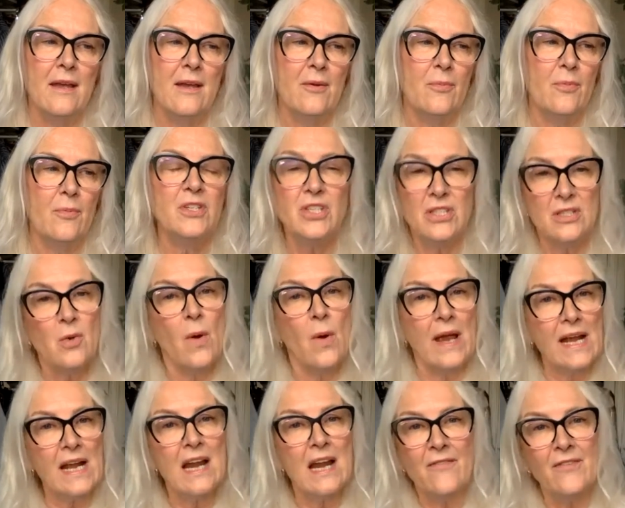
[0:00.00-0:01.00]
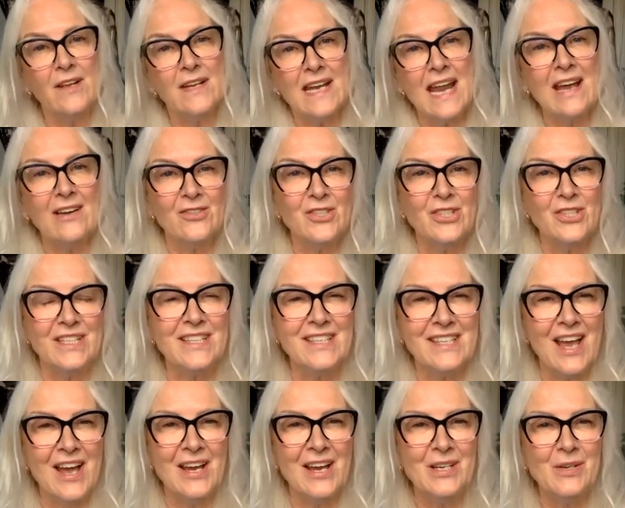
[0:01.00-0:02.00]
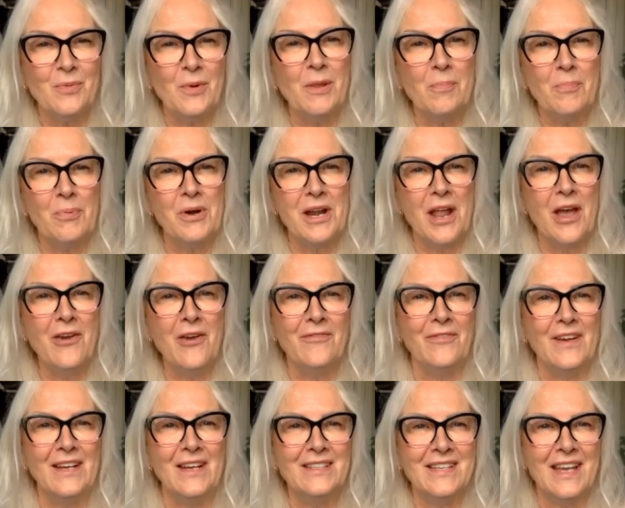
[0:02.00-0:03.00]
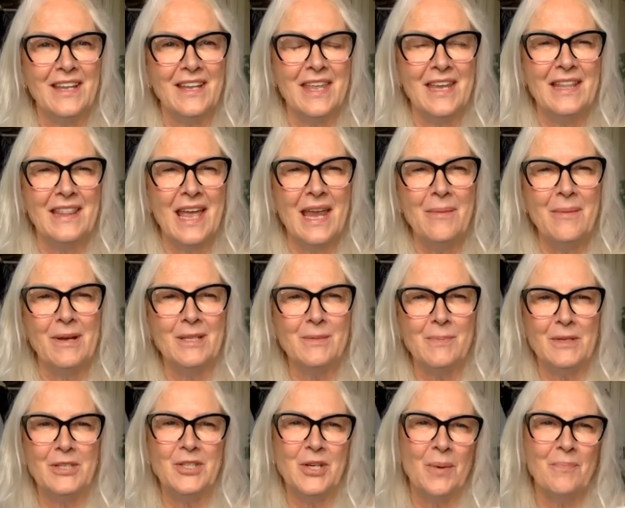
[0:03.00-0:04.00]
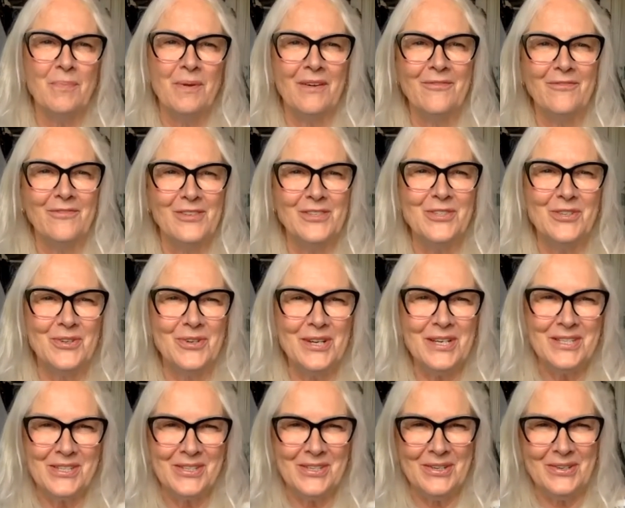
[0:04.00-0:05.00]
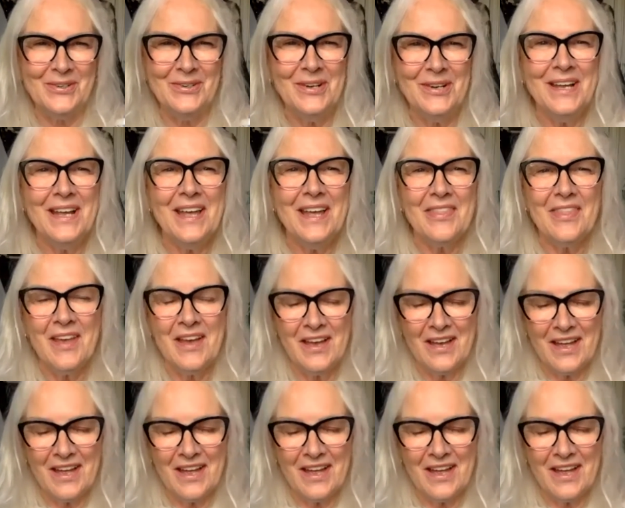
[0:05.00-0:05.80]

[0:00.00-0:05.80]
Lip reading: which is quite clever. Now she's signed with Pronovius. I think they must be jumping for joy too. Yeah,